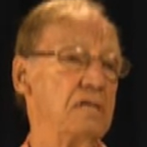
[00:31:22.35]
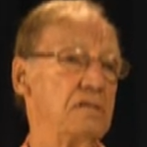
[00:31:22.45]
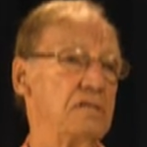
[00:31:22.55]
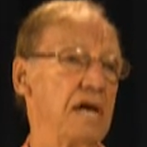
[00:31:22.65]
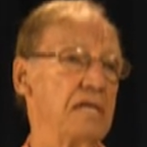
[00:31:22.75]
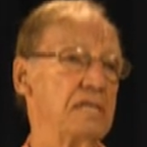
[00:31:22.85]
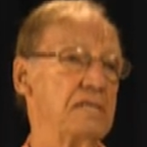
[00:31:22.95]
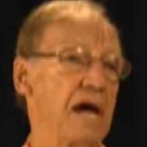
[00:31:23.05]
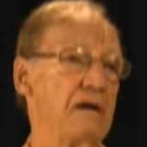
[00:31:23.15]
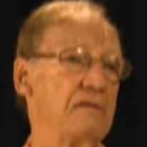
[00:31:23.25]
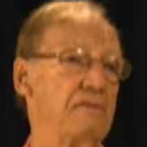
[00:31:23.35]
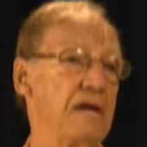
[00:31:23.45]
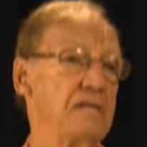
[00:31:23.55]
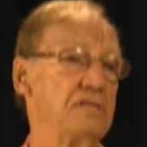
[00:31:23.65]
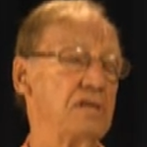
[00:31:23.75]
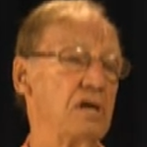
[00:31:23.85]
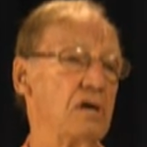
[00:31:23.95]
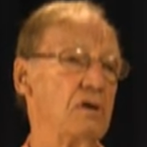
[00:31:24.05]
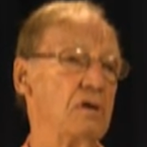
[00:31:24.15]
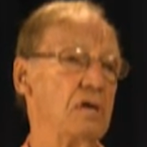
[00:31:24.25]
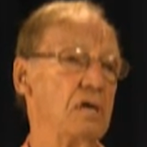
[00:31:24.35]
to take the town of Anzio